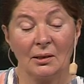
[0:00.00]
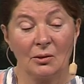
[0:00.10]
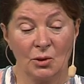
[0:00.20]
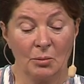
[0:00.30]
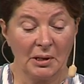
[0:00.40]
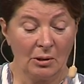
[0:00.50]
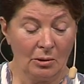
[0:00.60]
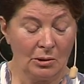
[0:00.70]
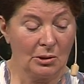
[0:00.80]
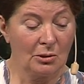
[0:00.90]
to be
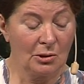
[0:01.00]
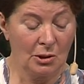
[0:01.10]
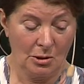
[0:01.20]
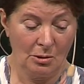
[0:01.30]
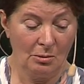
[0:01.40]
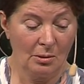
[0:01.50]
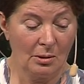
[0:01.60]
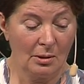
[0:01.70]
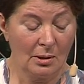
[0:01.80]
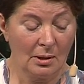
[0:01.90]
asked to
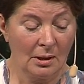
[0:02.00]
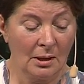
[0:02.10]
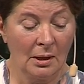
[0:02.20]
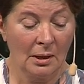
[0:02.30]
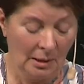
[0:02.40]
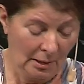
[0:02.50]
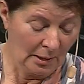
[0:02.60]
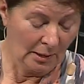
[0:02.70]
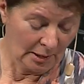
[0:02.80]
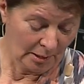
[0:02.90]

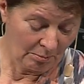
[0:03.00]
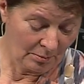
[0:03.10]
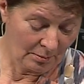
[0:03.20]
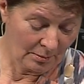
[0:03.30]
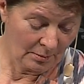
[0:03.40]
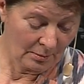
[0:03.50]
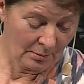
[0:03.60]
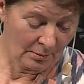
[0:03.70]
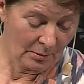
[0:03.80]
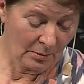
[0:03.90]
um,
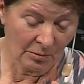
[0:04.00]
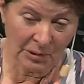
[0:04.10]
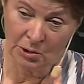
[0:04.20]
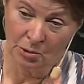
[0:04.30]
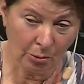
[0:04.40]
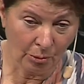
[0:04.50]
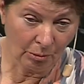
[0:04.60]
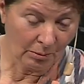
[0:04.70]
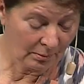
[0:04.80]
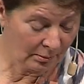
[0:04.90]
restore
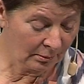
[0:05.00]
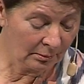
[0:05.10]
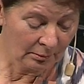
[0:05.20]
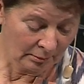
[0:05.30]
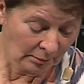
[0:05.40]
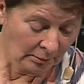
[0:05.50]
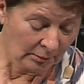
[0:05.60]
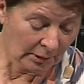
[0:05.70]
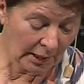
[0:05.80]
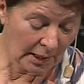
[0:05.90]

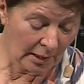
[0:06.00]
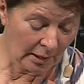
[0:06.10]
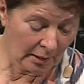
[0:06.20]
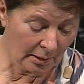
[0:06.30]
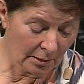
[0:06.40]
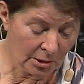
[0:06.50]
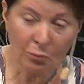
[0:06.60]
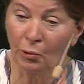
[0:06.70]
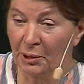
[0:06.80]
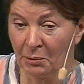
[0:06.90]
the
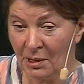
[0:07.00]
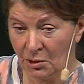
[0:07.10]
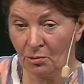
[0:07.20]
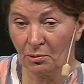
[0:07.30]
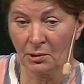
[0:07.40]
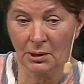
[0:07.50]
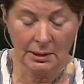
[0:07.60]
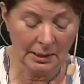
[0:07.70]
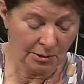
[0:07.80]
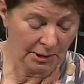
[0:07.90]
Savoy restaurant in
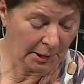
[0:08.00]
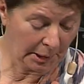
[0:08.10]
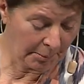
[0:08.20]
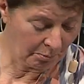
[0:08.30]
Helsinki.